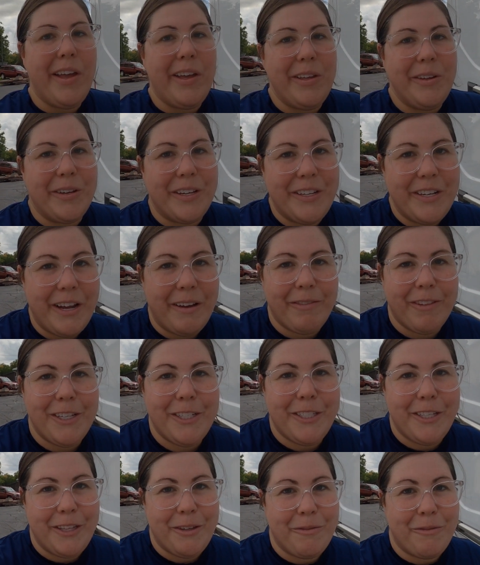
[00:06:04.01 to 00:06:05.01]
You can definitely
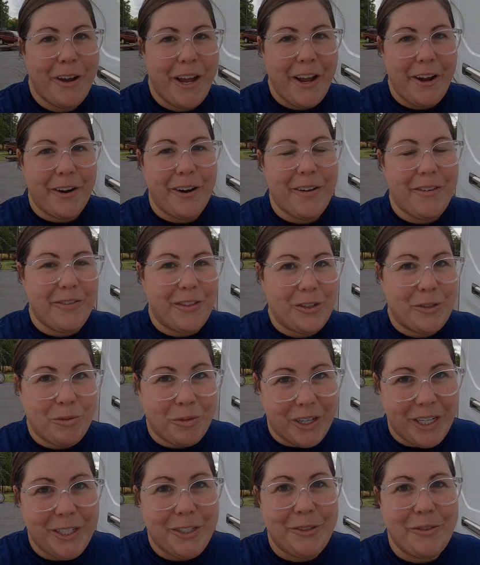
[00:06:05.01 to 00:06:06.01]
see the wear of the
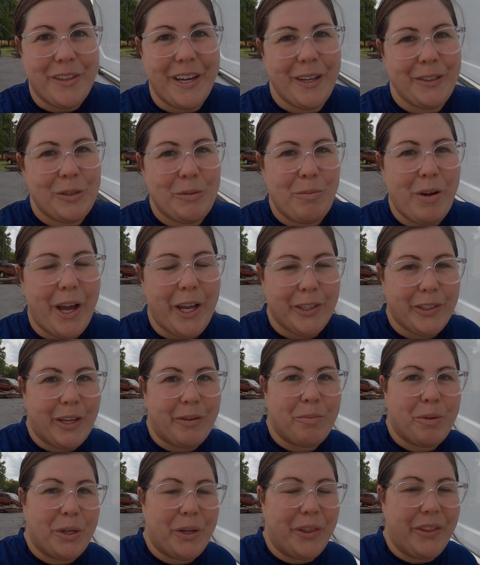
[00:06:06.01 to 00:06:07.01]
22,000 miles I
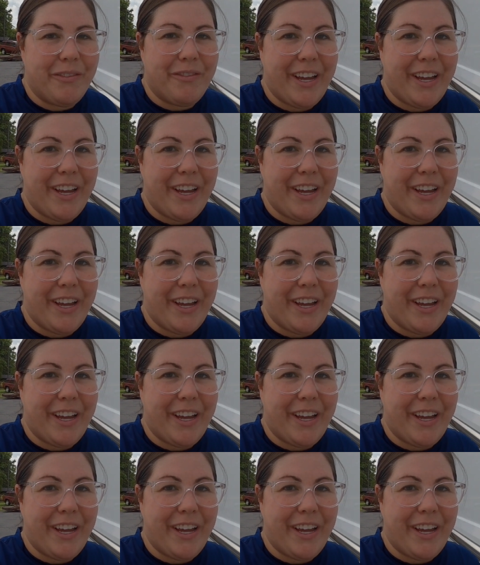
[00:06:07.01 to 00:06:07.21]
put on the